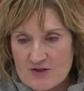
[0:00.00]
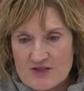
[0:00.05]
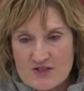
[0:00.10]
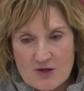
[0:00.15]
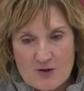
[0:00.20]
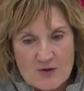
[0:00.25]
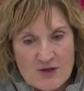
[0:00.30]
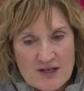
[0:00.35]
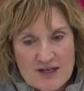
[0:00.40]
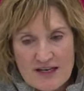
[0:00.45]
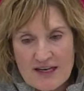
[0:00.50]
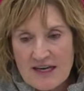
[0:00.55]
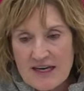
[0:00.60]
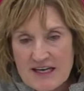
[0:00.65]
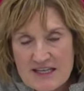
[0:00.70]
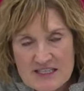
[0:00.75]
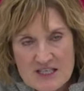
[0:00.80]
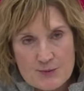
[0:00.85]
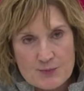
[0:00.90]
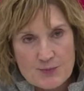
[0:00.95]
So
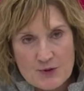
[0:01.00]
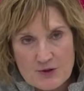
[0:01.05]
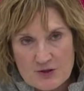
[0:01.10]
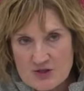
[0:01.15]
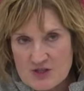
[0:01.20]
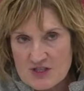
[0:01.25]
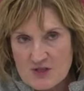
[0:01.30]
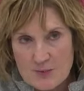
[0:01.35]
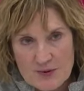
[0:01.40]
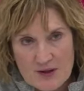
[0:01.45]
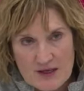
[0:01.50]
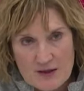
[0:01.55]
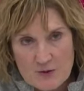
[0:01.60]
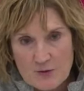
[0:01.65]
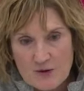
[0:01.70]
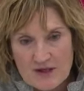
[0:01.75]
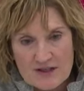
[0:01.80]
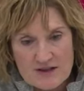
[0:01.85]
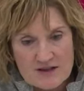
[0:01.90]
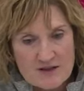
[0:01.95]
easy person to play
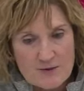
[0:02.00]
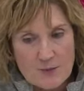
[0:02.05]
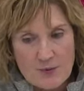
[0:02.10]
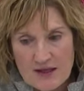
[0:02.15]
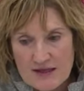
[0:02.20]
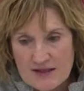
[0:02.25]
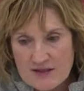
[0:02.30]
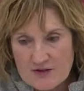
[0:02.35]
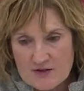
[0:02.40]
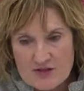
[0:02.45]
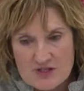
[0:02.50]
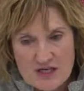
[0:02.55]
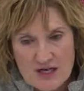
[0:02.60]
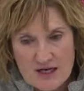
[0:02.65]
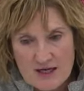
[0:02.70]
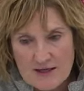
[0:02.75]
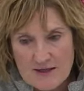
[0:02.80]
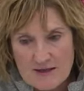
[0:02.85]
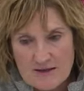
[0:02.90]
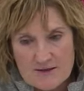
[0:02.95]
with. The players
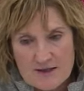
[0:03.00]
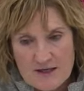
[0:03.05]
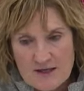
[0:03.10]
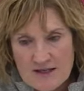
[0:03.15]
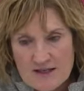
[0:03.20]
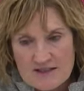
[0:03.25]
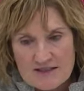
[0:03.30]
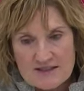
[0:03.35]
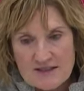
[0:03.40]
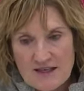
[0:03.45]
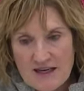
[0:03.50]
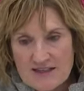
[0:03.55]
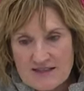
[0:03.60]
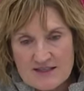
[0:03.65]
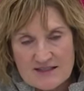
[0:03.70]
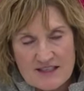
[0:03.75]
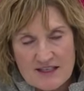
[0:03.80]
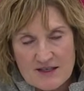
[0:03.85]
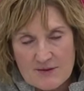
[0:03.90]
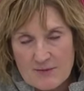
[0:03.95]
uh, as a
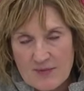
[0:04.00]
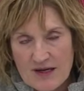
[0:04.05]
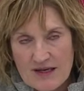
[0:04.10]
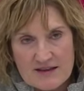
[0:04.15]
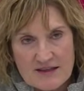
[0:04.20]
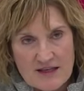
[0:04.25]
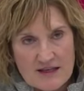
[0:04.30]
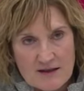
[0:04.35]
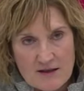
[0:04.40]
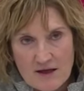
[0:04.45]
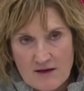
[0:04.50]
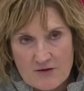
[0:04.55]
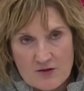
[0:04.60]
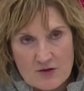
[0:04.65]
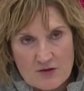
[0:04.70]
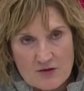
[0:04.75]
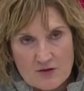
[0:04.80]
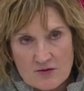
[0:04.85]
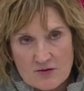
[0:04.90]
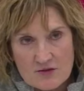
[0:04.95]
teammate, they love
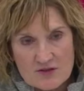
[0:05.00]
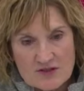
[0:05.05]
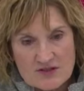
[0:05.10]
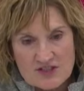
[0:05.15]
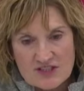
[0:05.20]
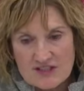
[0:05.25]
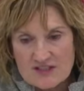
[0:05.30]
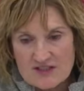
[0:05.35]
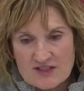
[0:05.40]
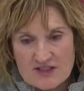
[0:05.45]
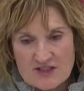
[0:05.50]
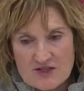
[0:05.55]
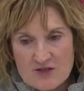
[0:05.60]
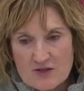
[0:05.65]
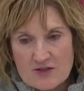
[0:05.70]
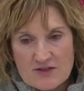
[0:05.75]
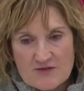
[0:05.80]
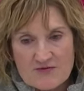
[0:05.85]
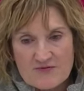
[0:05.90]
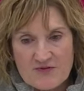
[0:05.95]
her. She just
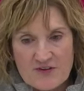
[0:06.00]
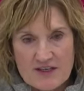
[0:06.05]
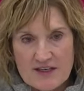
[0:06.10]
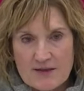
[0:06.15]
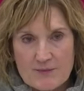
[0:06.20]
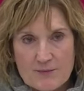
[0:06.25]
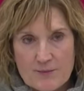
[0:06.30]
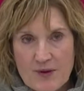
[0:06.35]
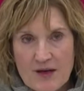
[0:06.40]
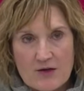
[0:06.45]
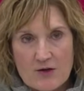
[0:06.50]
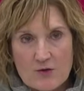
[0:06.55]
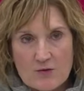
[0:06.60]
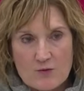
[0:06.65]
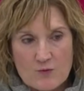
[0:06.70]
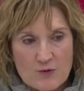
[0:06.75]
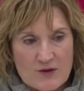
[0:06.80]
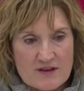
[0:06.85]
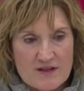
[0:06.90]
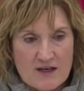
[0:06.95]
couldn't have fit in better
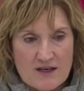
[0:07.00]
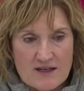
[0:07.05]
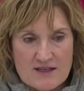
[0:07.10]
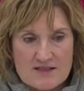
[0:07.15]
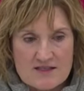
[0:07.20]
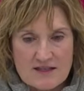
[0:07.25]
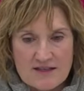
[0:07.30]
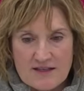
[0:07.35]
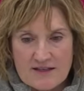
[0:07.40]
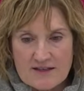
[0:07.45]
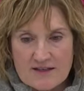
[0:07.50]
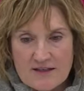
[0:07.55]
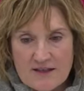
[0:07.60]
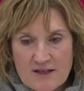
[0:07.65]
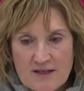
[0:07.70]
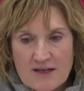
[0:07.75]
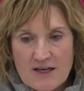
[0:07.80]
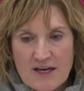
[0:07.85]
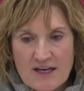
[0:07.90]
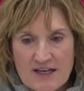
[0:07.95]
with us. And
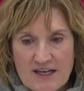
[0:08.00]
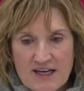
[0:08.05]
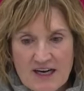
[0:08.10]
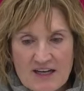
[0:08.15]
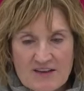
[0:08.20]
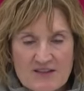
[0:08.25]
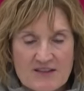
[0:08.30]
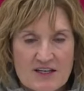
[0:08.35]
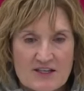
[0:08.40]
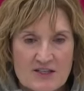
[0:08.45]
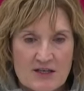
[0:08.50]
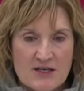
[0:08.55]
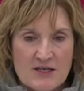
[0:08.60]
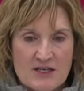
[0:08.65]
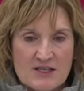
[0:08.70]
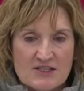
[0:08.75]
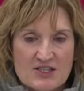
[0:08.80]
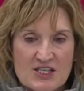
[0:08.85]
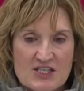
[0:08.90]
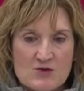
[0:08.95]
again, I think
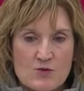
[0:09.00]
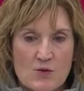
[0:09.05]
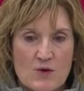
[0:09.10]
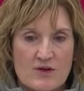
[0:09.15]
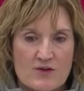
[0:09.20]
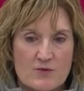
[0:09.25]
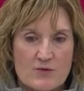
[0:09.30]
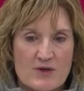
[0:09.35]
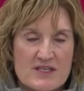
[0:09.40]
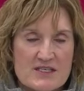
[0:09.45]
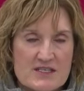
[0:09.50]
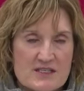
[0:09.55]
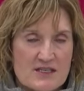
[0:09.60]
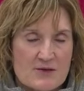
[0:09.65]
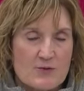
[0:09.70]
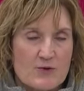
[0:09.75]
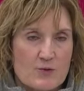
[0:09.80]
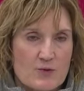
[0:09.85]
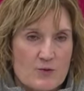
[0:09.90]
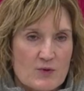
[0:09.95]
she's one of the reasons that
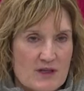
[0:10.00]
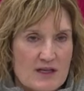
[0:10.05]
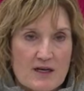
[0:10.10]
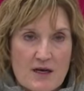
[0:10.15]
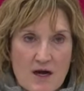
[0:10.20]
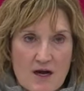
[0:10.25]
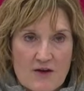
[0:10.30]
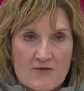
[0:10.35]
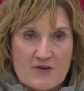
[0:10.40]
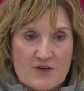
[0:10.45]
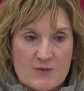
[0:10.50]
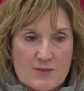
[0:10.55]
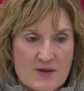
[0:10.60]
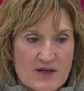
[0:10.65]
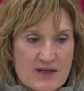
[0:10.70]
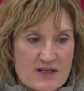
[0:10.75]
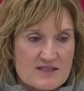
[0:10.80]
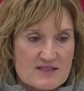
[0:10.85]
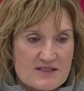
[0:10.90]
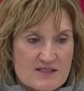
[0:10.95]
we're really confident
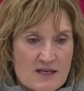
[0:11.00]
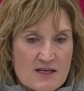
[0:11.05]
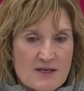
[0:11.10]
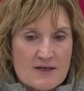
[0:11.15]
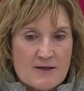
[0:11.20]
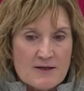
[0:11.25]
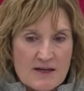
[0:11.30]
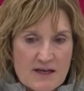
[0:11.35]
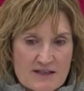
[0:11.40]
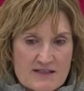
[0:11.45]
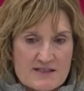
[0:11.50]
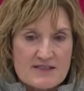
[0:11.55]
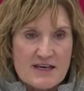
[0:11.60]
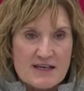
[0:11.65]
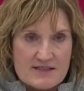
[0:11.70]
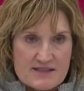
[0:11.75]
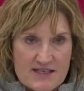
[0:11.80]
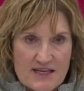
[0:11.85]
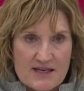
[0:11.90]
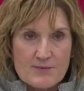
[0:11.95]
because it's
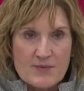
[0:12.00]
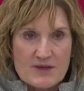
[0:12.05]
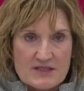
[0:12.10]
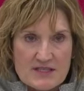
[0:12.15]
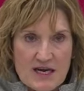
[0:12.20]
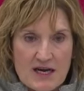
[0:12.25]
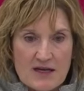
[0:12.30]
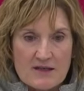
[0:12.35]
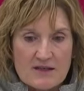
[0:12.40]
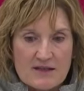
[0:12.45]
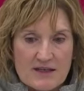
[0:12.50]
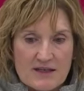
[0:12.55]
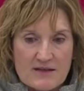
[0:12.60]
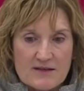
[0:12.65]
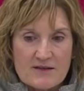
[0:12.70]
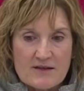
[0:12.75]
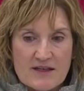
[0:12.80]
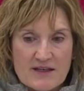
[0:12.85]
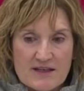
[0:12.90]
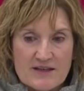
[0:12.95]
that same mentality
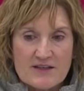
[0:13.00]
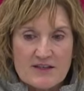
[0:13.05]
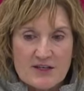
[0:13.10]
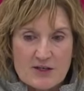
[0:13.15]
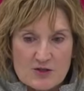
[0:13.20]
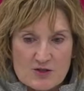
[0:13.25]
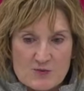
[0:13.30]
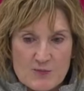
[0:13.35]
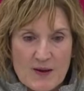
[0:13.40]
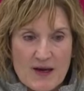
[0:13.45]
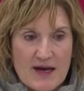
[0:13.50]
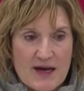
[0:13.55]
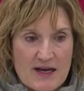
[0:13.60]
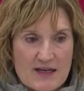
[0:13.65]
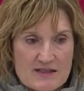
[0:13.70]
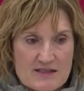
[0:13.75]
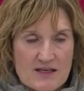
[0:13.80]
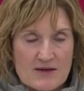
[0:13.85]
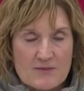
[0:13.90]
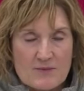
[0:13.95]
in years
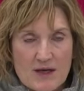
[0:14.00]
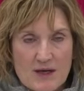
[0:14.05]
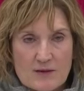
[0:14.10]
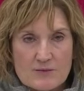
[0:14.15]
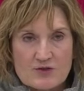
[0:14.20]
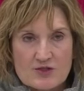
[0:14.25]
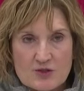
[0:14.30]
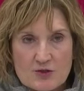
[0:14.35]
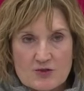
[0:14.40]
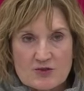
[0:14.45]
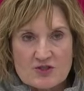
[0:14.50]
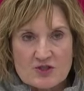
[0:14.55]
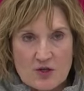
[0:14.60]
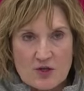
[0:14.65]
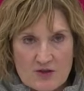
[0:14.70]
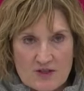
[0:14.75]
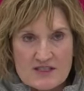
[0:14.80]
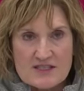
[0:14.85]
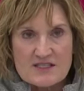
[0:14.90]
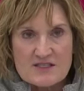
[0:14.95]
past. I'm, I'm sure
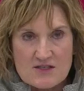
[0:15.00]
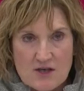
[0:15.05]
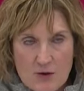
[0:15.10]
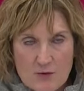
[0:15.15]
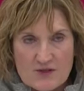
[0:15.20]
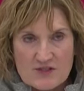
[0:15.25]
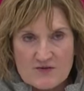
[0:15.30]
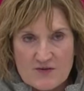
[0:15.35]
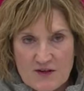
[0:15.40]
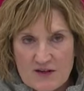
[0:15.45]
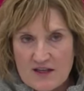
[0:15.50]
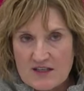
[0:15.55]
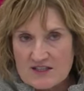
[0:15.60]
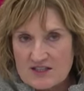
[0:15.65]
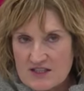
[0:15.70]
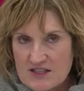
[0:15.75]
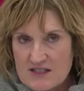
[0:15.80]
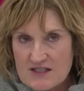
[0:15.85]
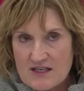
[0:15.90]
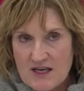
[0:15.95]
Charlisse has always felt like
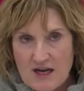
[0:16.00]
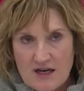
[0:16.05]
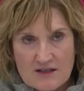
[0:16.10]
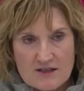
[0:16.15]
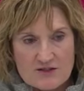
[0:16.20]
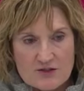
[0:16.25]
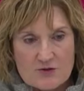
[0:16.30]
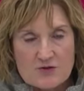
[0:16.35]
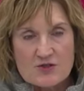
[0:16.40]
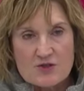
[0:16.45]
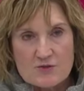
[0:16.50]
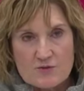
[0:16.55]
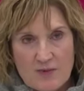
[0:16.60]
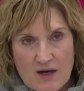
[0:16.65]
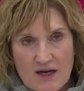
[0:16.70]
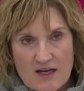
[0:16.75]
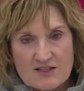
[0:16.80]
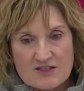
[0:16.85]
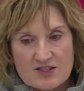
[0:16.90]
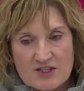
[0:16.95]
she's got to do too
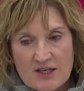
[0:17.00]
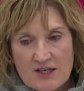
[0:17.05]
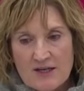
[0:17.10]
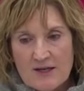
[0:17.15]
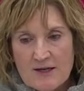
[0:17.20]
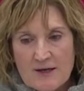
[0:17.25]
much.